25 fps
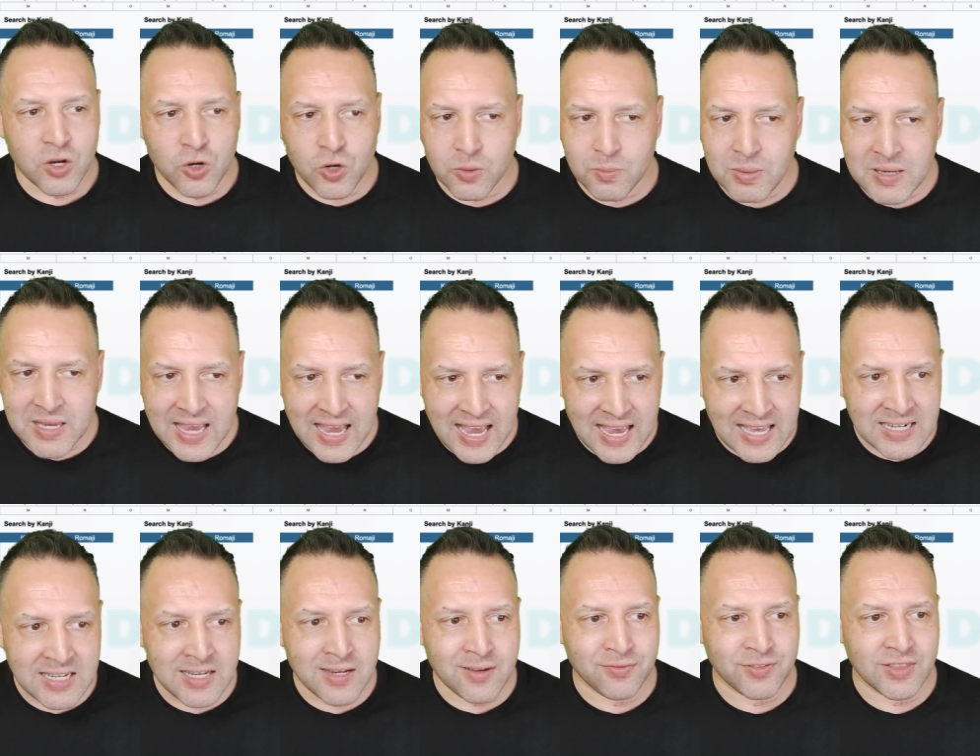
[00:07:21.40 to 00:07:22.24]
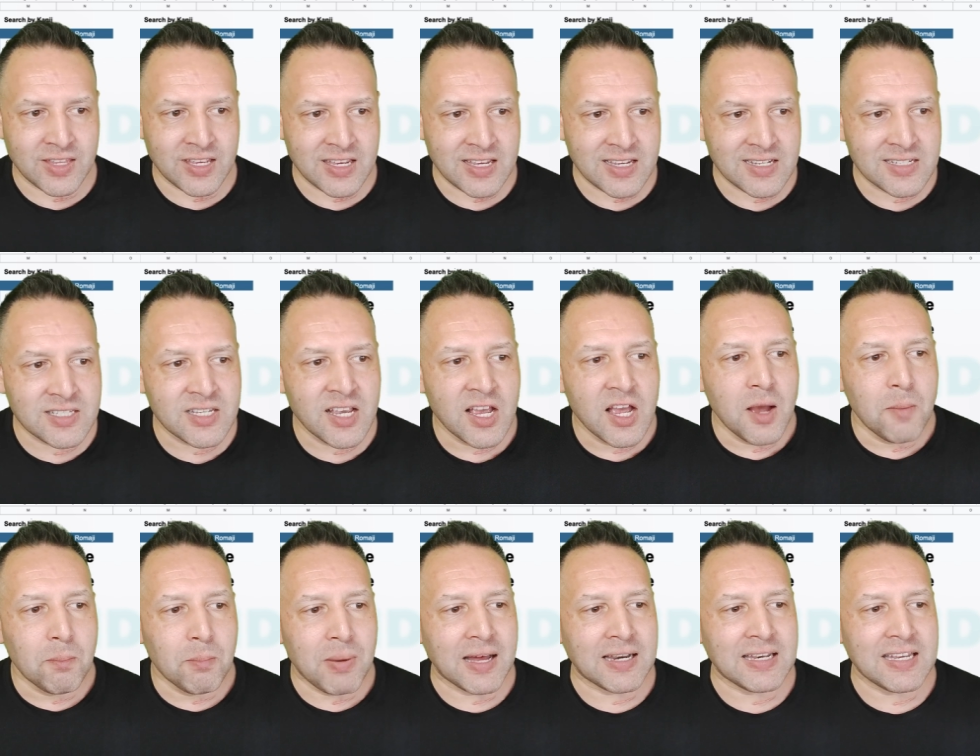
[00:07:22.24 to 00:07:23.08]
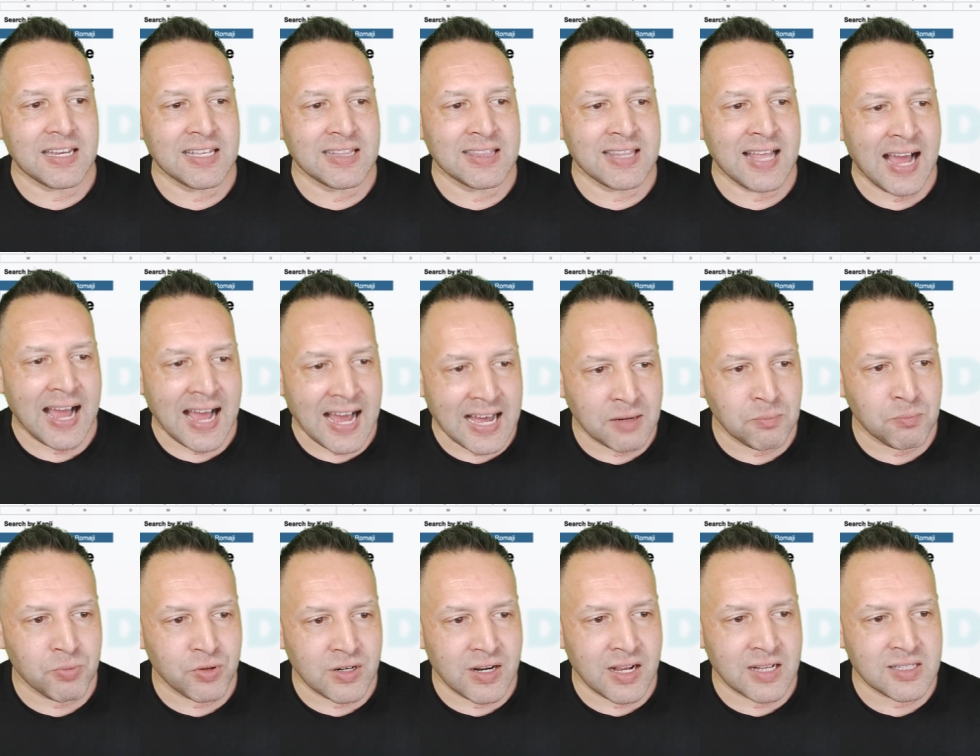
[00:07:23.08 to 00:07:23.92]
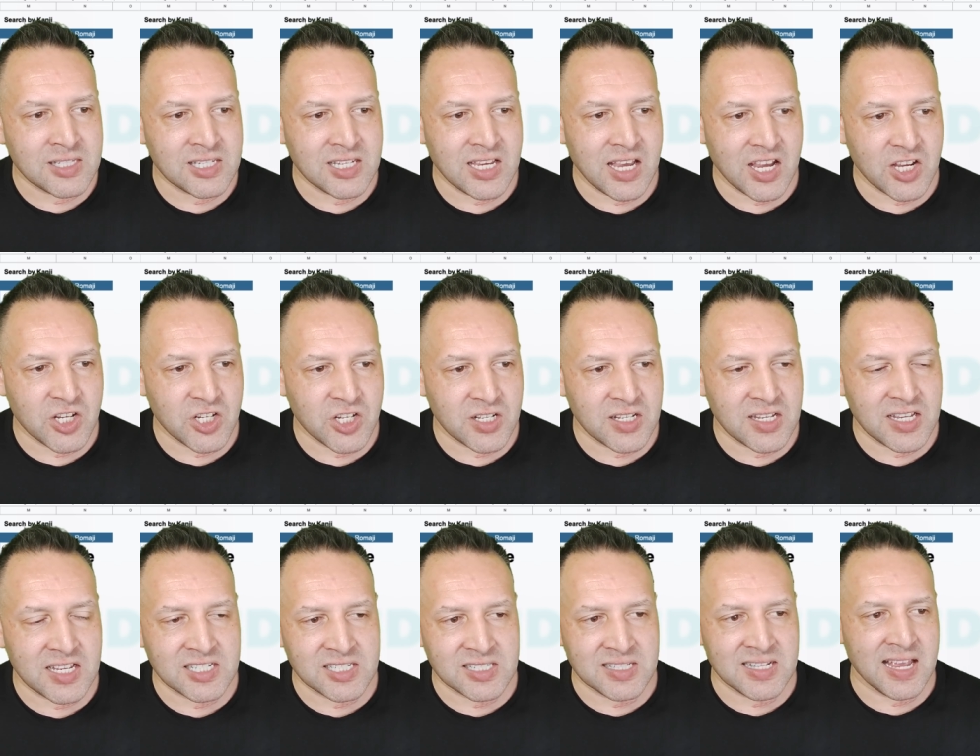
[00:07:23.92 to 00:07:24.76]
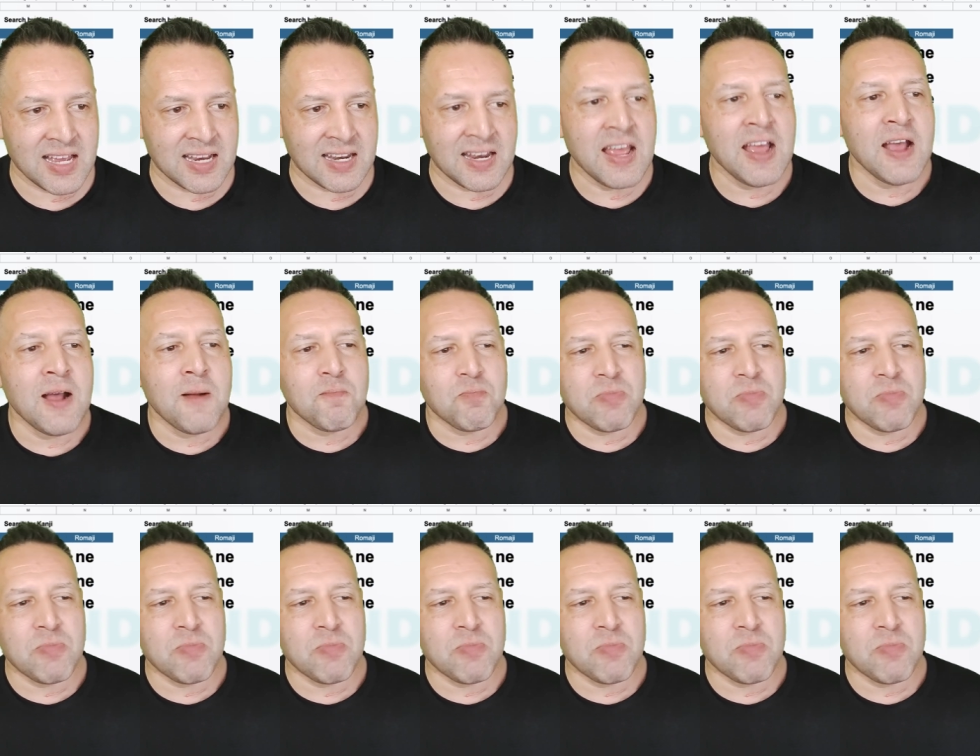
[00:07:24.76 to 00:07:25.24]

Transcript: could be any of these, but in the Han pronunciation is Nian.